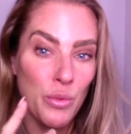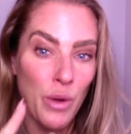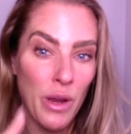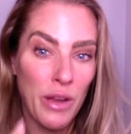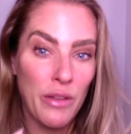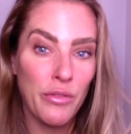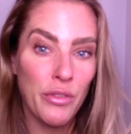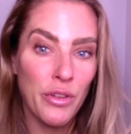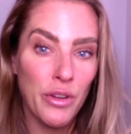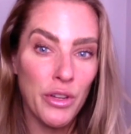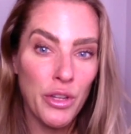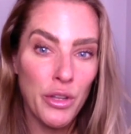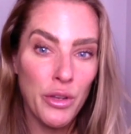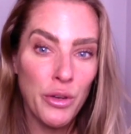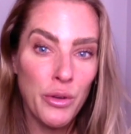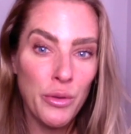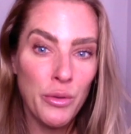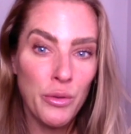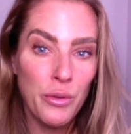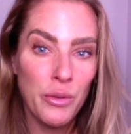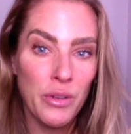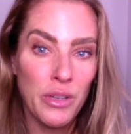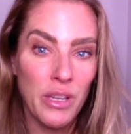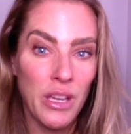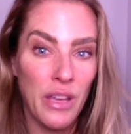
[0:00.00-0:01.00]
right for
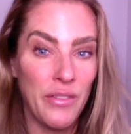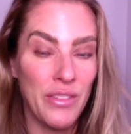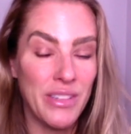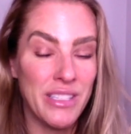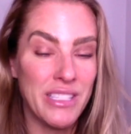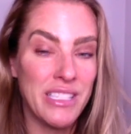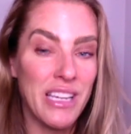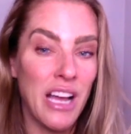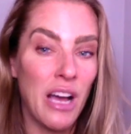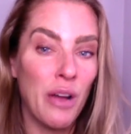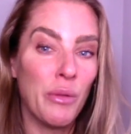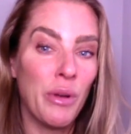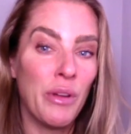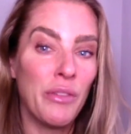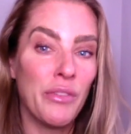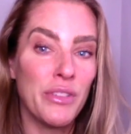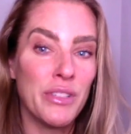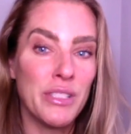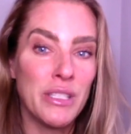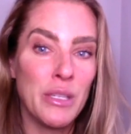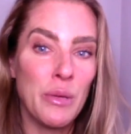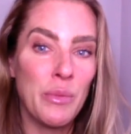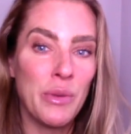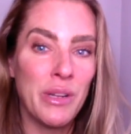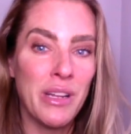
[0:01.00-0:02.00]
you, if it's not right for
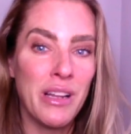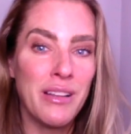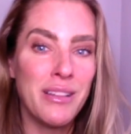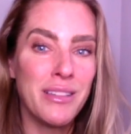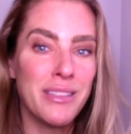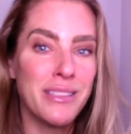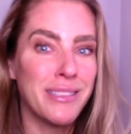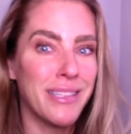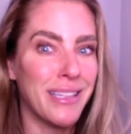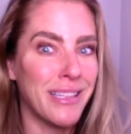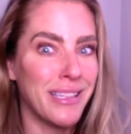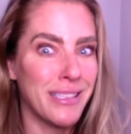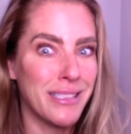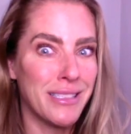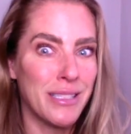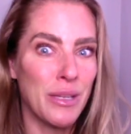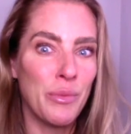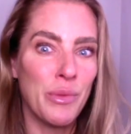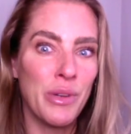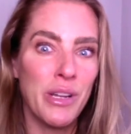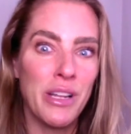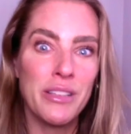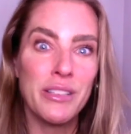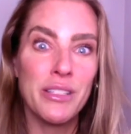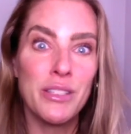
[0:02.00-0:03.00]
someone else, then the
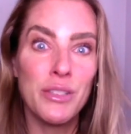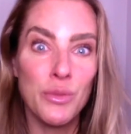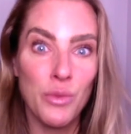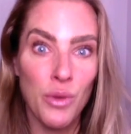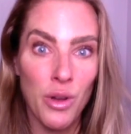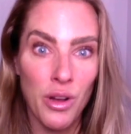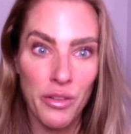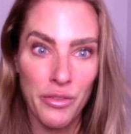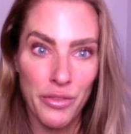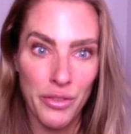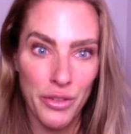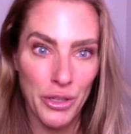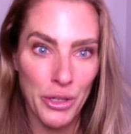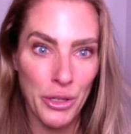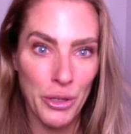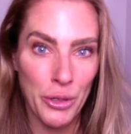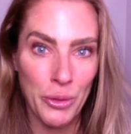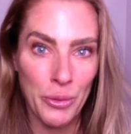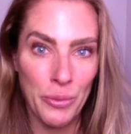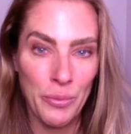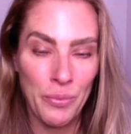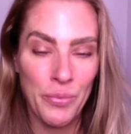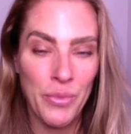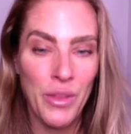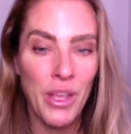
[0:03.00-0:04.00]
someone else is wrong for you.
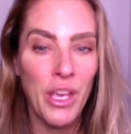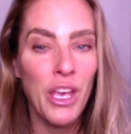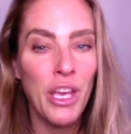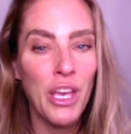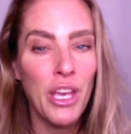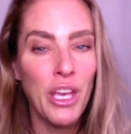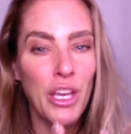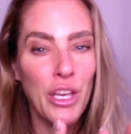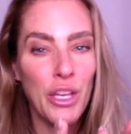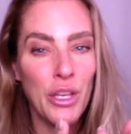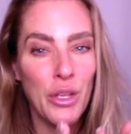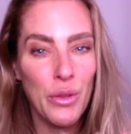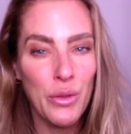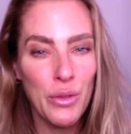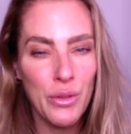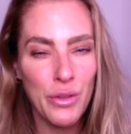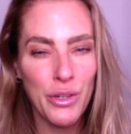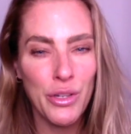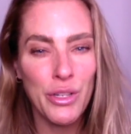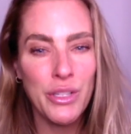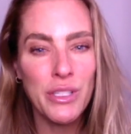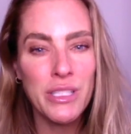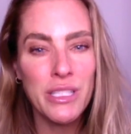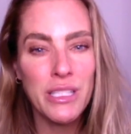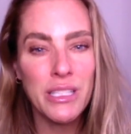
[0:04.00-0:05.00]
You
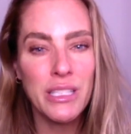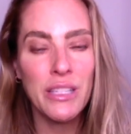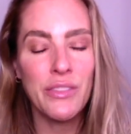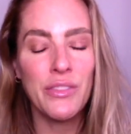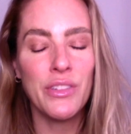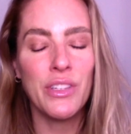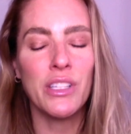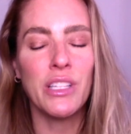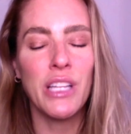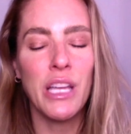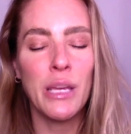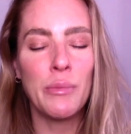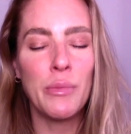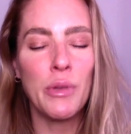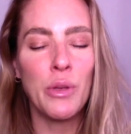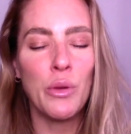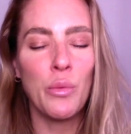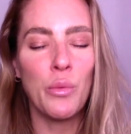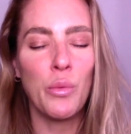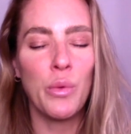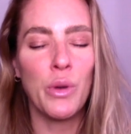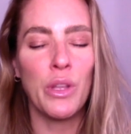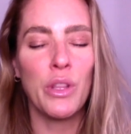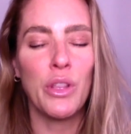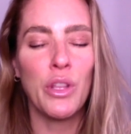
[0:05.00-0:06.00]
learn to live in alignment
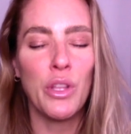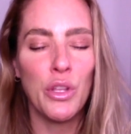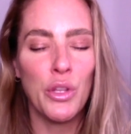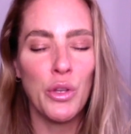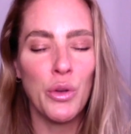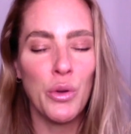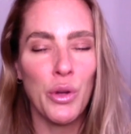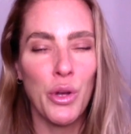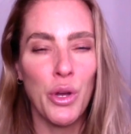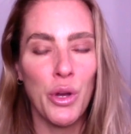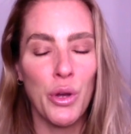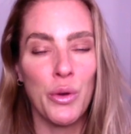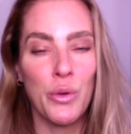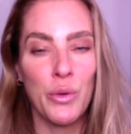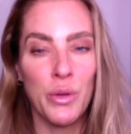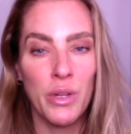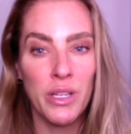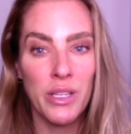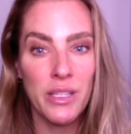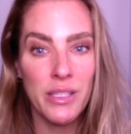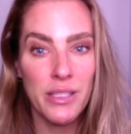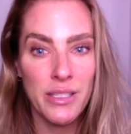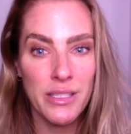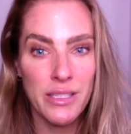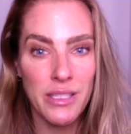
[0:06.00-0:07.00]
with your own
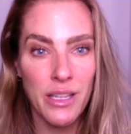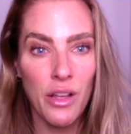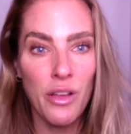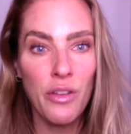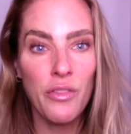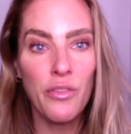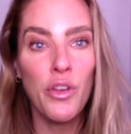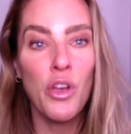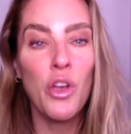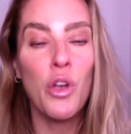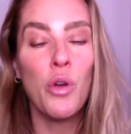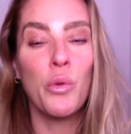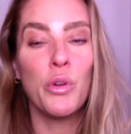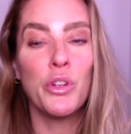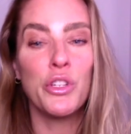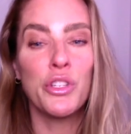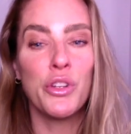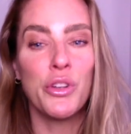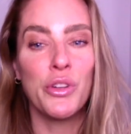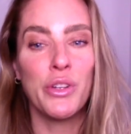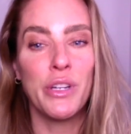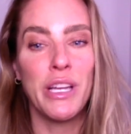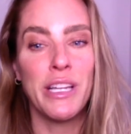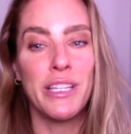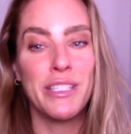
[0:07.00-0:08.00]
self, which
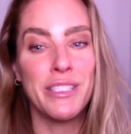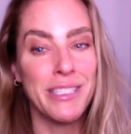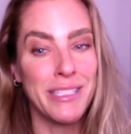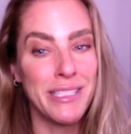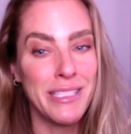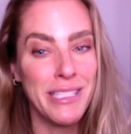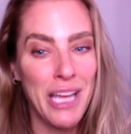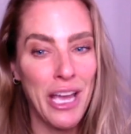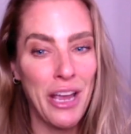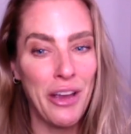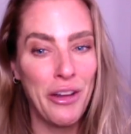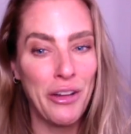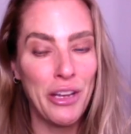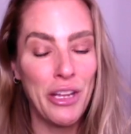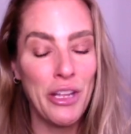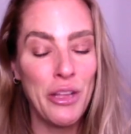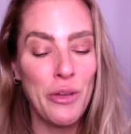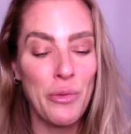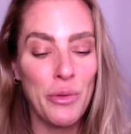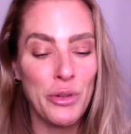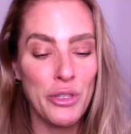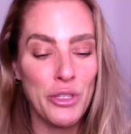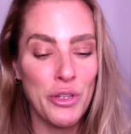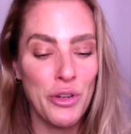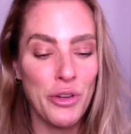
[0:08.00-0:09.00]
creates integrity,
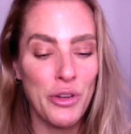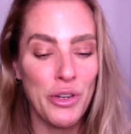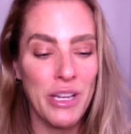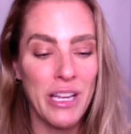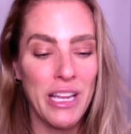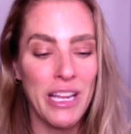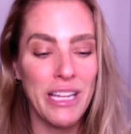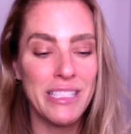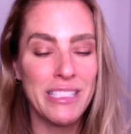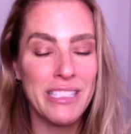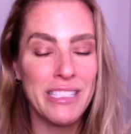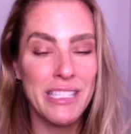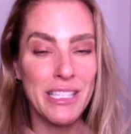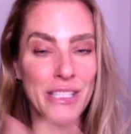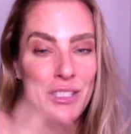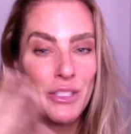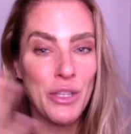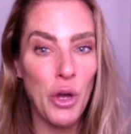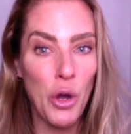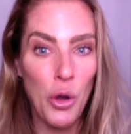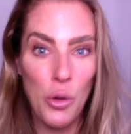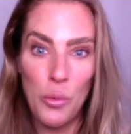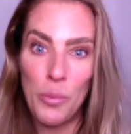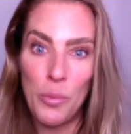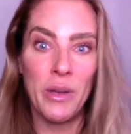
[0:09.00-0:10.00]
which creates this
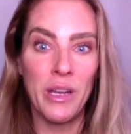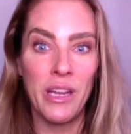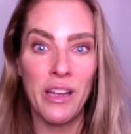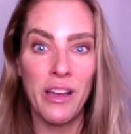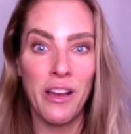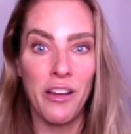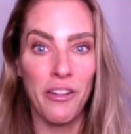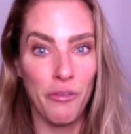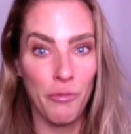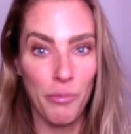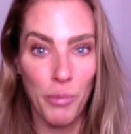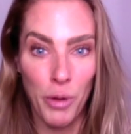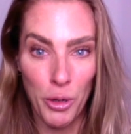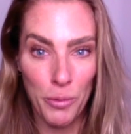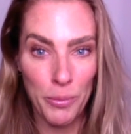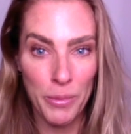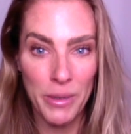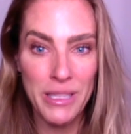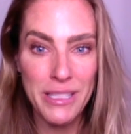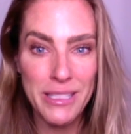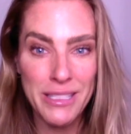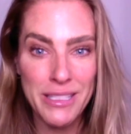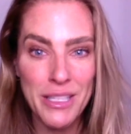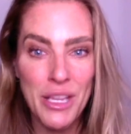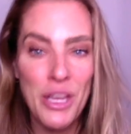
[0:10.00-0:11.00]
opening of
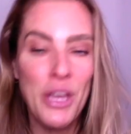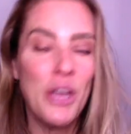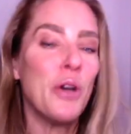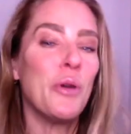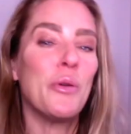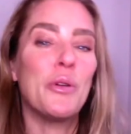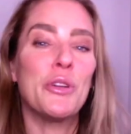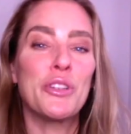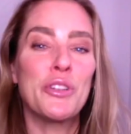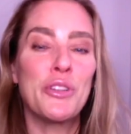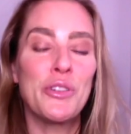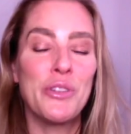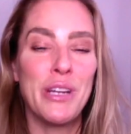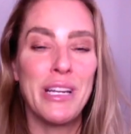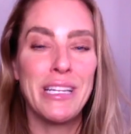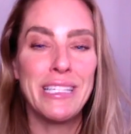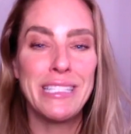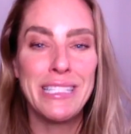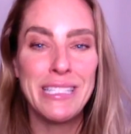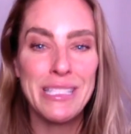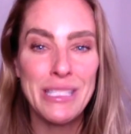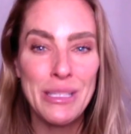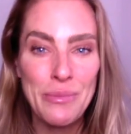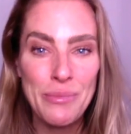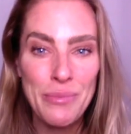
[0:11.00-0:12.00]
purpose, which creates
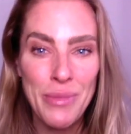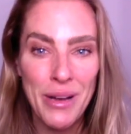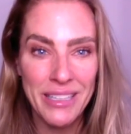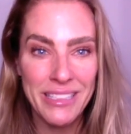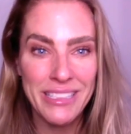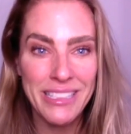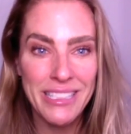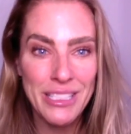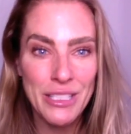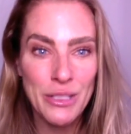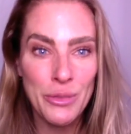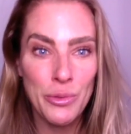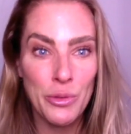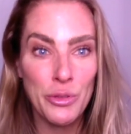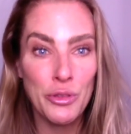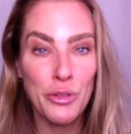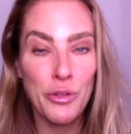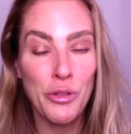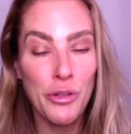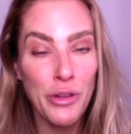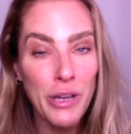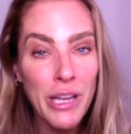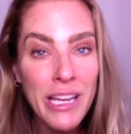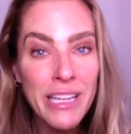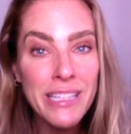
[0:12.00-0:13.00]
this abundance, which
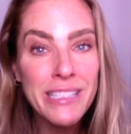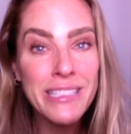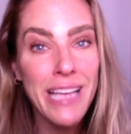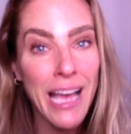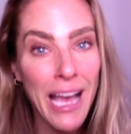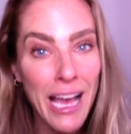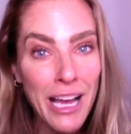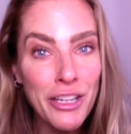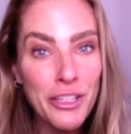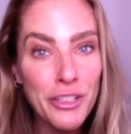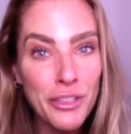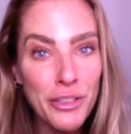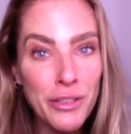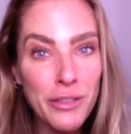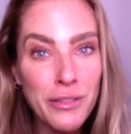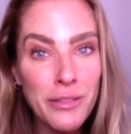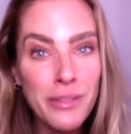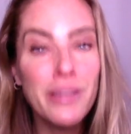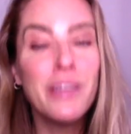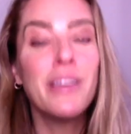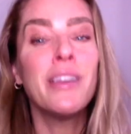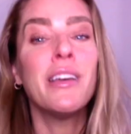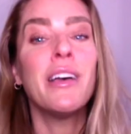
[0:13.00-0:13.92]
creates actual